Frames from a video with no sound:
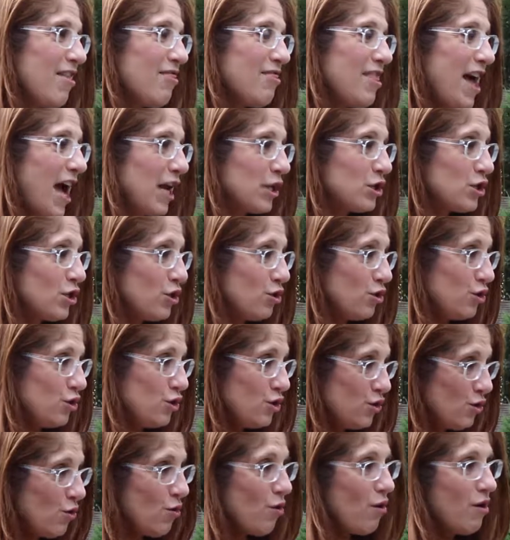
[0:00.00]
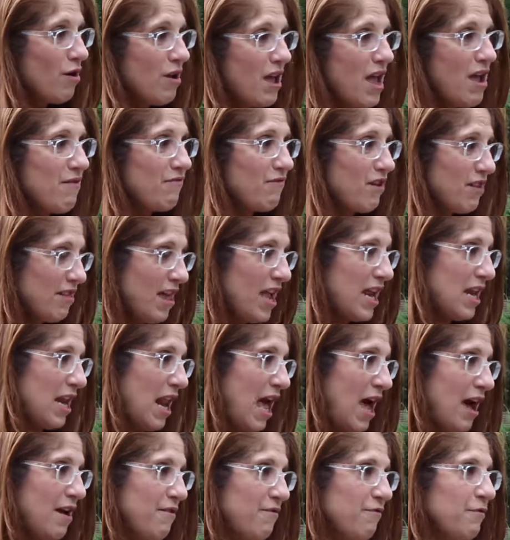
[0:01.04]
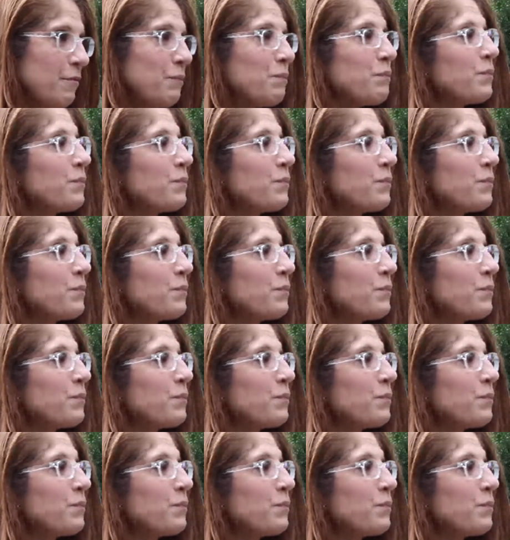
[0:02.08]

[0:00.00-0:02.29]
that your everyday life